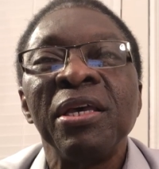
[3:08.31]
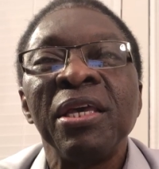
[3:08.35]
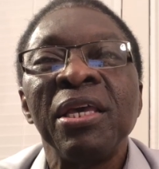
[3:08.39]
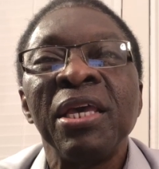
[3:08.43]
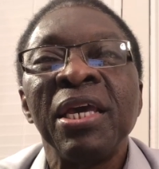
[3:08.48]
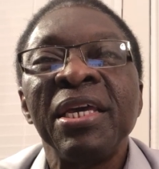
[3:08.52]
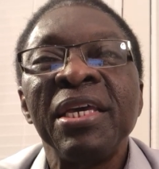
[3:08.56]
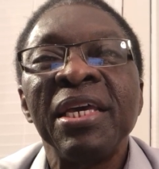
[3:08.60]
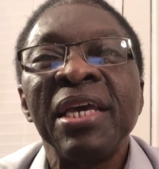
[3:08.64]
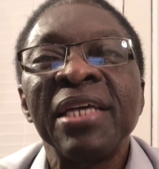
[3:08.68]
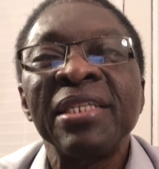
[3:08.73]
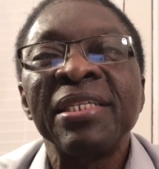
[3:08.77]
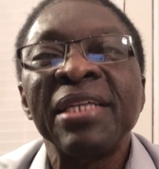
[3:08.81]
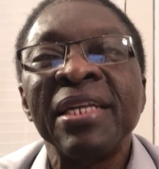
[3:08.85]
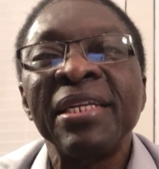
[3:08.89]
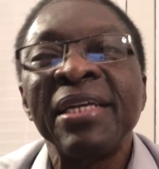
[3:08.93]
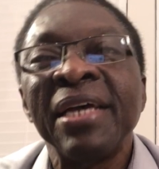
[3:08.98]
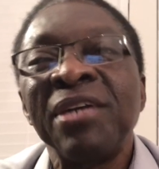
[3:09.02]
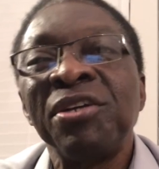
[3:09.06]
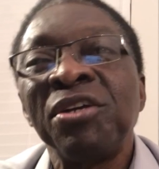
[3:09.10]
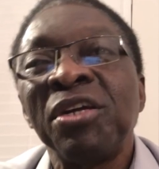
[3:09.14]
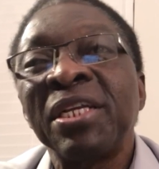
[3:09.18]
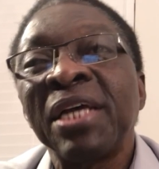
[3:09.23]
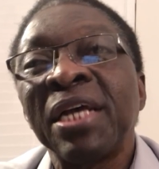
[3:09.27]
areas that they
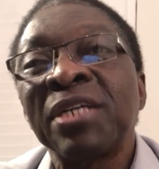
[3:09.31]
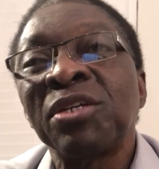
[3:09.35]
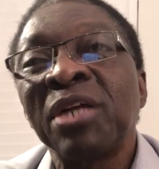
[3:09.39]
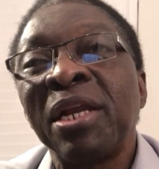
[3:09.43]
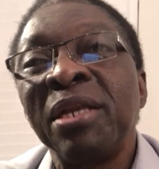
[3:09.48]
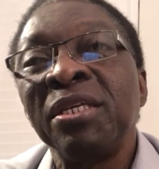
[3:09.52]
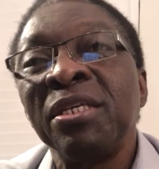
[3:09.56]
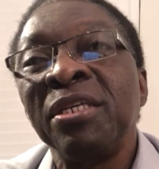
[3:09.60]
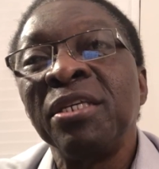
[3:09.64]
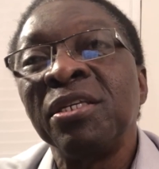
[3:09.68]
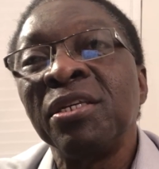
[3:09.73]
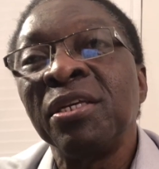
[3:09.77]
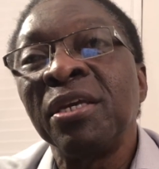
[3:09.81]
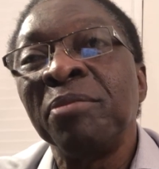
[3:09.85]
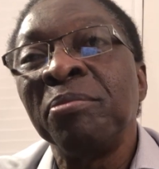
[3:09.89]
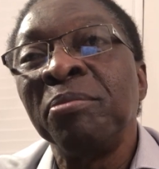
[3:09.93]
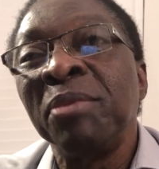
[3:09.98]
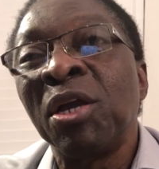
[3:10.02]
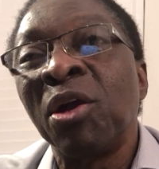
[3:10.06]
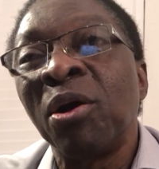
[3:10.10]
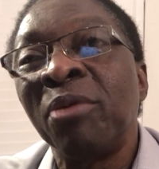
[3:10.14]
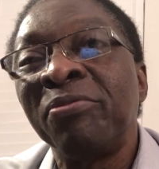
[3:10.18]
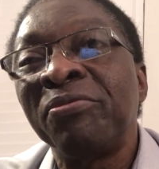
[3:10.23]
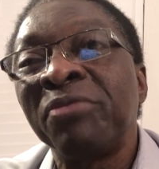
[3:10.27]
had not actually
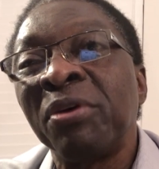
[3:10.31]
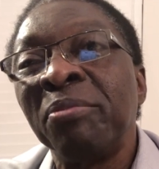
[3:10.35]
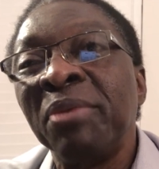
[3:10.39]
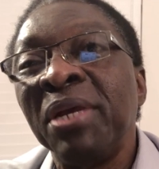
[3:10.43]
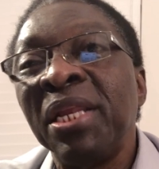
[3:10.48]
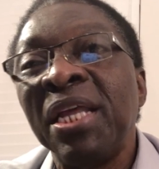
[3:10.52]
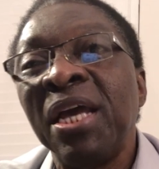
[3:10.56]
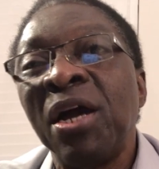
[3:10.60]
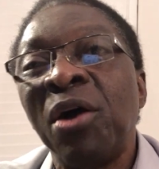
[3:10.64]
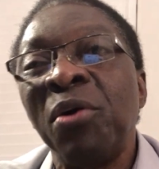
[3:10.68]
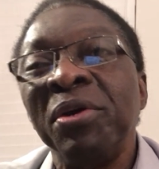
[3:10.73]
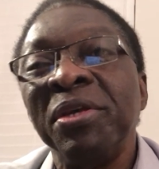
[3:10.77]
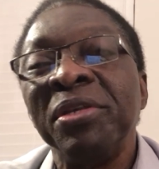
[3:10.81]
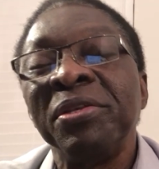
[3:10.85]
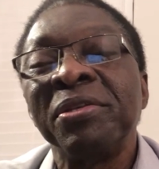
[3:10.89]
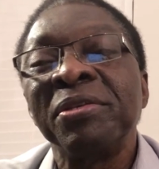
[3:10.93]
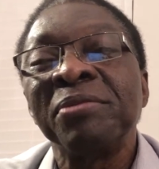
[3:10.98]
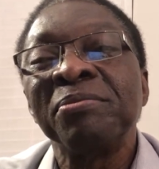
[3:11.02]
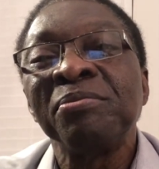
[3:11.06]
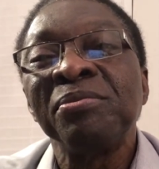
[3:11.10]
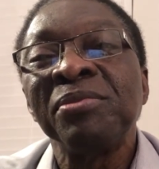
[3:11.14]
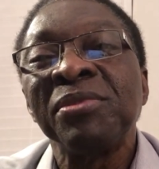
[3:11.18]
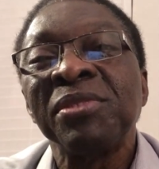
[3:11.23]
become familiar with.